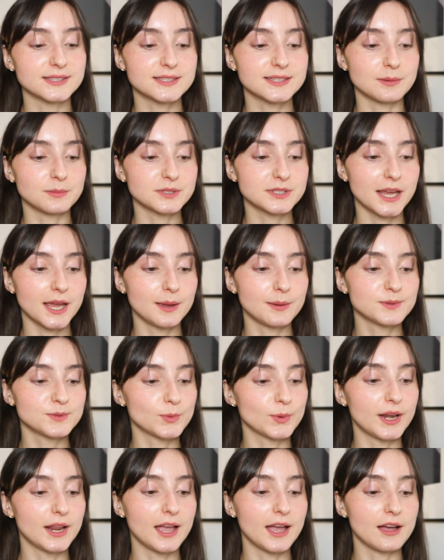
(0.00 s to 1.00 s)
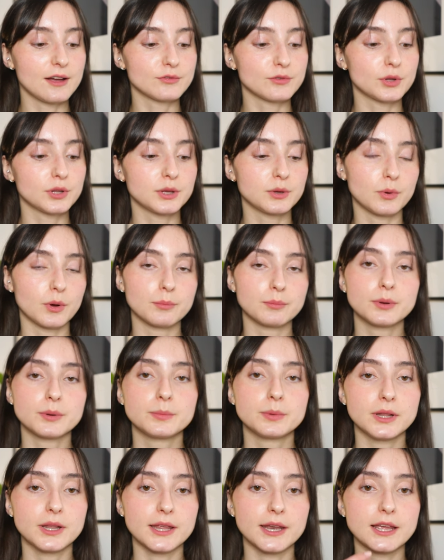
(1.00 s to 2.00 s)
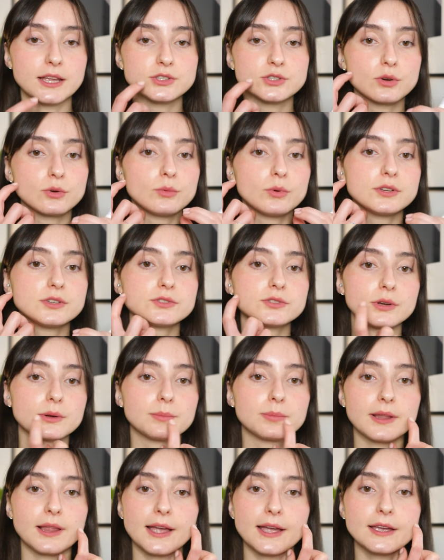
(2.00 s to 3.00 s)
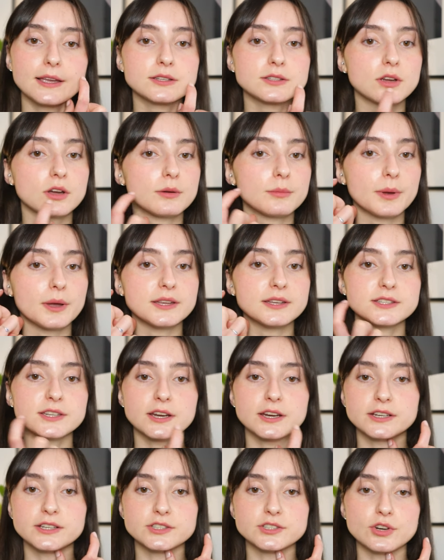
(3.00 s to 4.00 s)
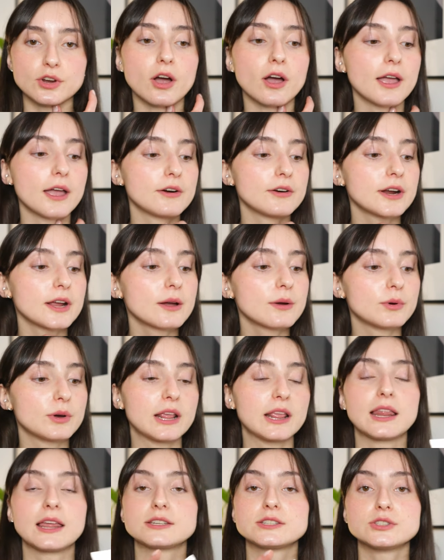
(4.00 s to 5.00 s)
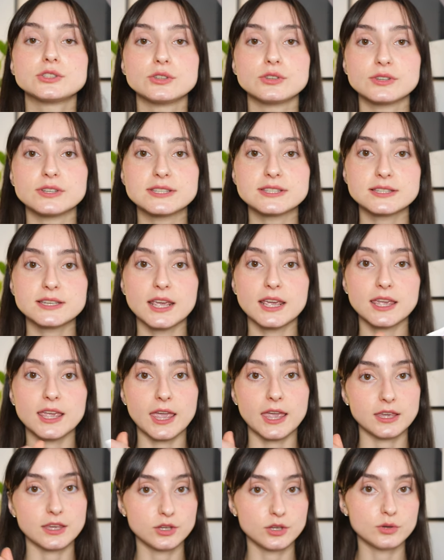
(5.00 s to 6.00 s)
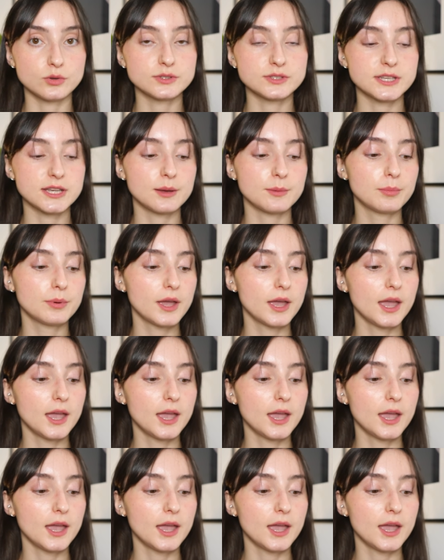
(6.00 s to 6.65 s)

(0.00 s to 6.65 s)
Sometimes when I have only one pimple and I don't want to apply it on my entire jaw area, what I like to do is take a q-tip